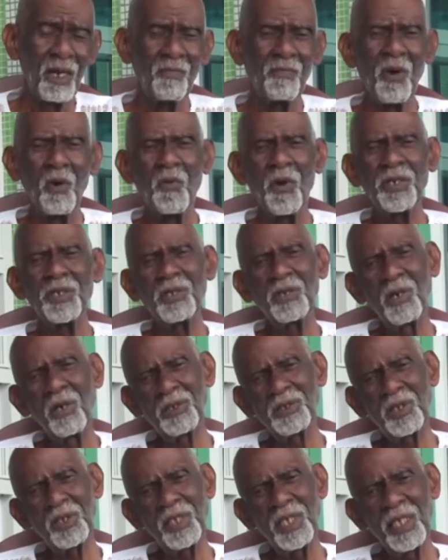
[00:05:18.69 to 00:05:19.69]
But when you go
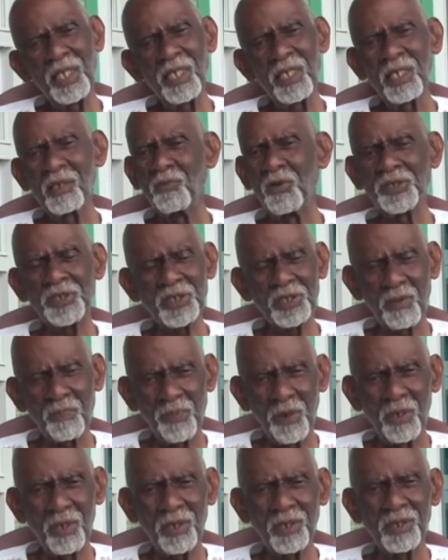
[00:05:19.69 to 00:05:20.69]
to the eagle, which is a
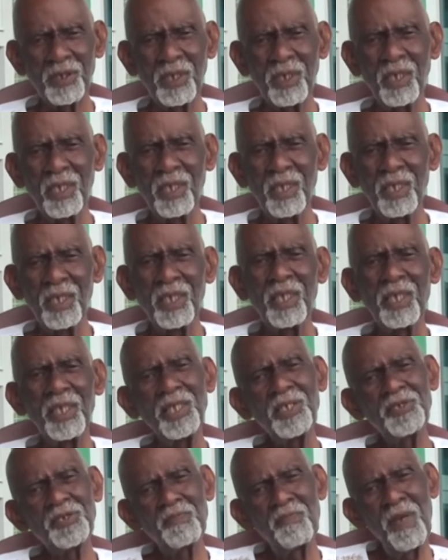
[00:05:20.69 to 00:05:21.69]
bird, he
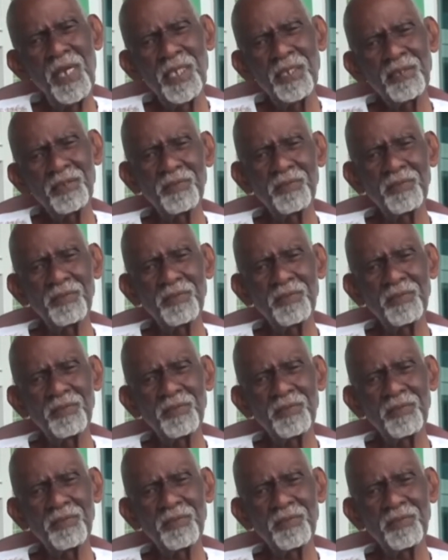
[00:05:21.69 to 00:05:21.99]
eats meat.